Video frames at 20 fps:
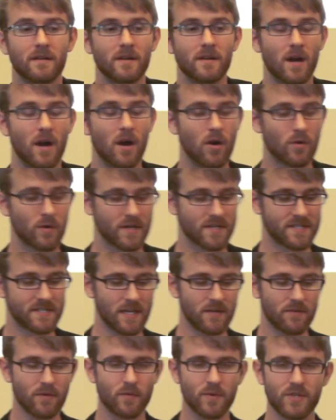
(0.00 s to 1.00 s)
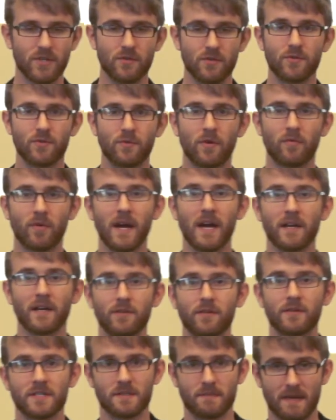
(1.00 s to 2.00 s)
Oh, Cassandra, when you do a write,
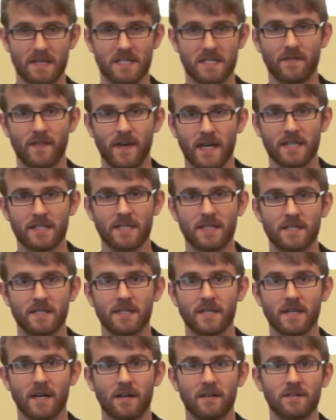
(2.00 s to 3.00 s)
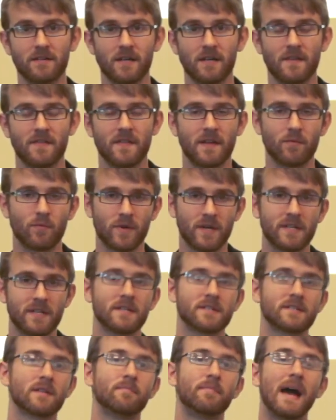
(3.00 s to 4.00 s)
you can specify a TTL, and then when it
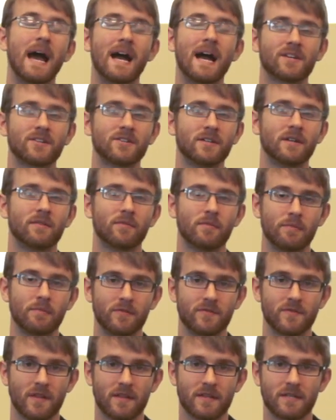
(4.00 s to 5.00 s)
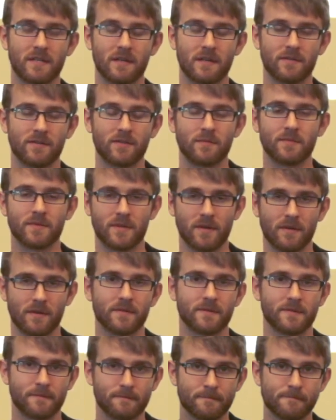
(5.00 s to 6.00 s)
does compaction, it removes all the tombstones.